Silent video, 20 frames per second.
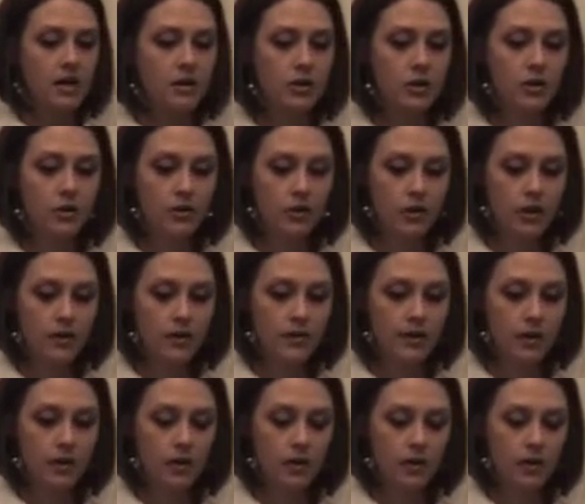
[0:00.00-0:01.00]

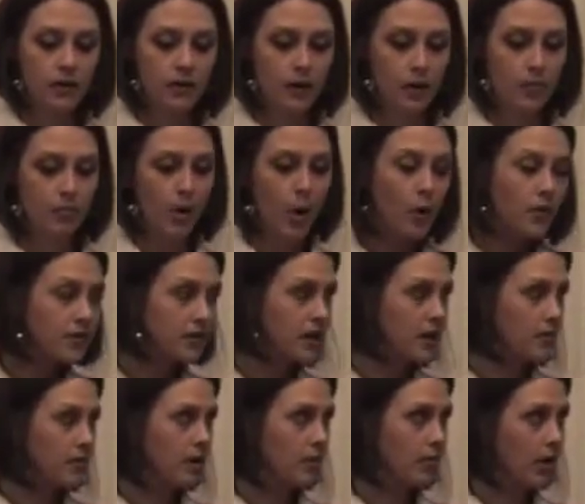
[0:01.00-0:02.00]
They're both
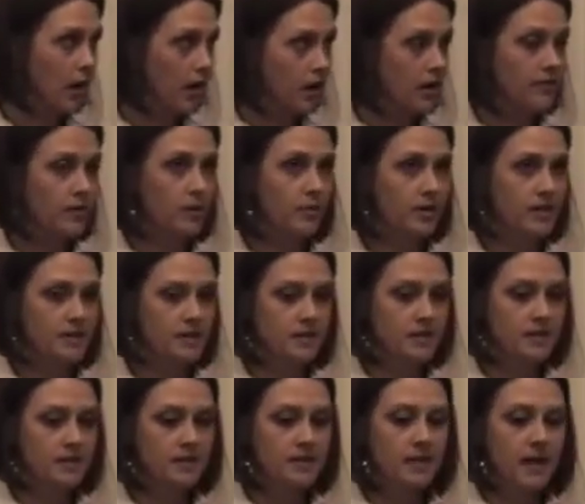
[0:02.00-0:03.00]
going to be a part of your
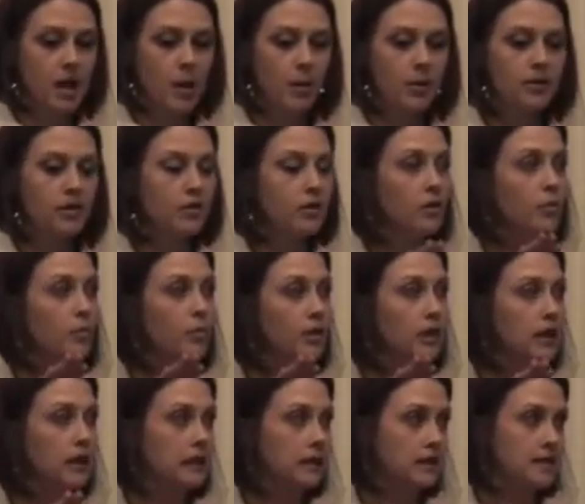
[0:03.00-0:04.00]
business, but they're
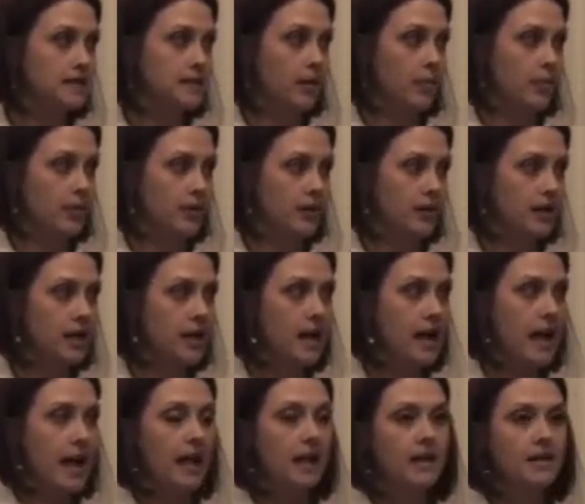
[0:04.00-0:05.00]
completely separate.
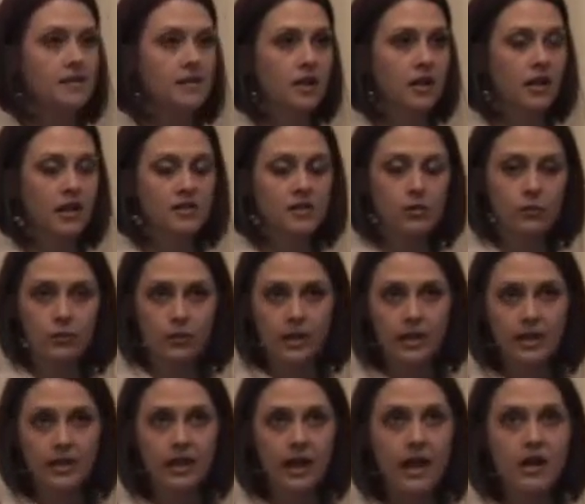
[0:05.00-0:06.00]
And it's a
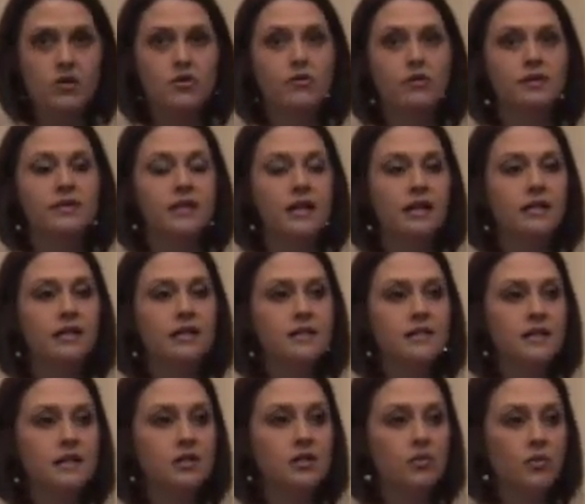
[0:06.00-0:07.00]
really natural
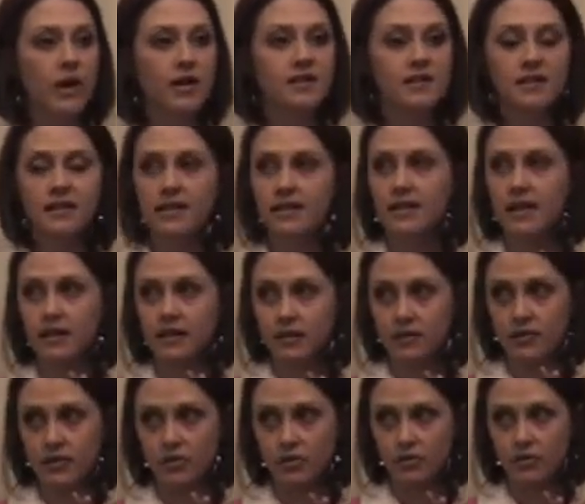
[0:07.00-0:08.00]
tendency to want to connect
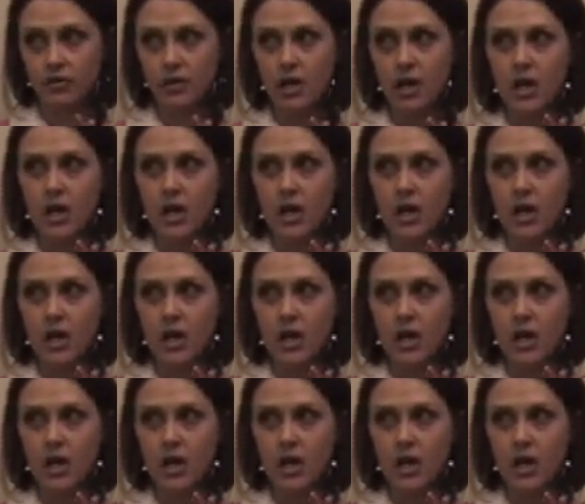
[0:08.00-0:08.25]
the two.